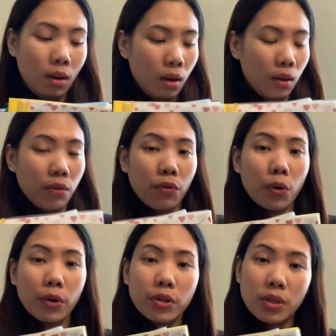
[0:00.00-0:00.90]
and of
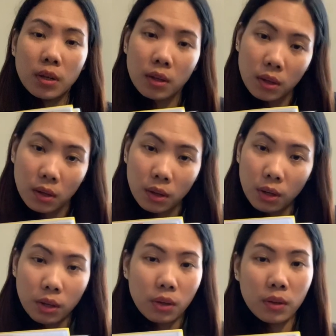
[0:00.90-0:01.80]
course,
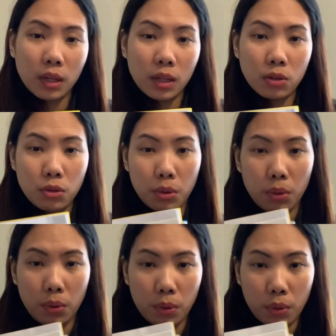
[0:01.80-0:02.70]
you need
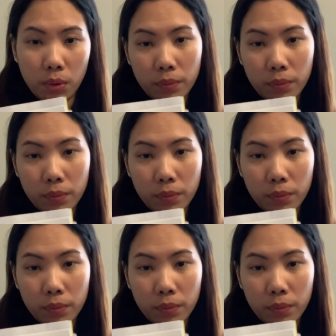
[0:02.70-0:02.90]
to